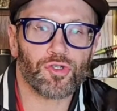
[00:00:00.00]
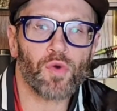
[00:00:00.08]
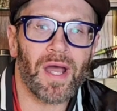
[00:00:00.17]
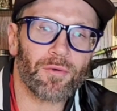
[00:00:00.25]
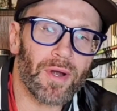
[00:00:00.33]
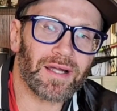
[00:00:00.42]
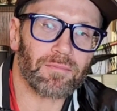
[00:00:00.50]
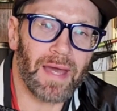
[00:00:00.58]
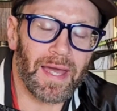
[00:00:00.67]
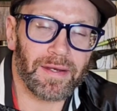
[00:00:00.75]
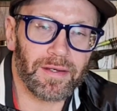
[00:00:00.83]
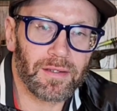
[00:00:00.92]
Do I
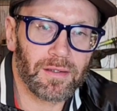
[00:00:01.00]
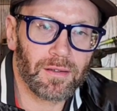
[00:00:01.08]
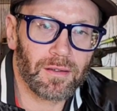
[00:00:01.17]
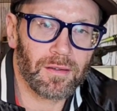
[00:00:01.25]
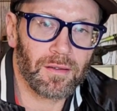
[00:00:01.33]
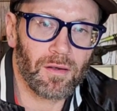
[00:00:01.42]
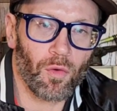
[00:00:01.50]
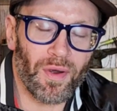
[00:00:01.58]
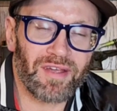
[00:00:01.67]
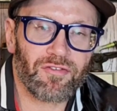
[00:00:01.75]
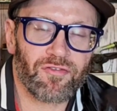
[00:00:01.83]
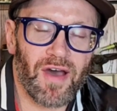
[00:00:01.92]
recommend
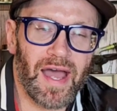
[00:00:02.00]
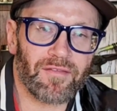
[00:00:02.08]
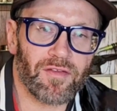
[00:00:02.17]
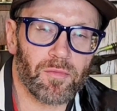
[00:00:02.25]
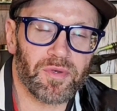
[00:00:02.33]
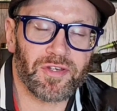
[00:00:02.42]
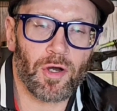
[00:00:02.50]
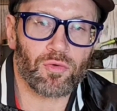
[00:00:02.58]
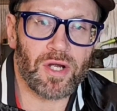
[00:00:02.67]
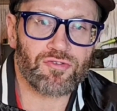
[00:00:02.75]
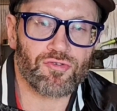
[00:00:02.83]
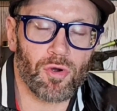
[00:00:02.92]
Wave 5 of the
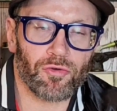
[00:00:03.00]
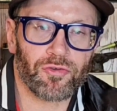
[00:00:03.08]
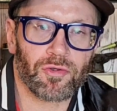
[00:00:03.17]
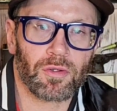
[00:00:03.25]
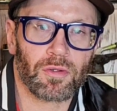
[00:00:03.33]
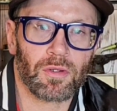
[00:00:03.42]
Mattel Retros?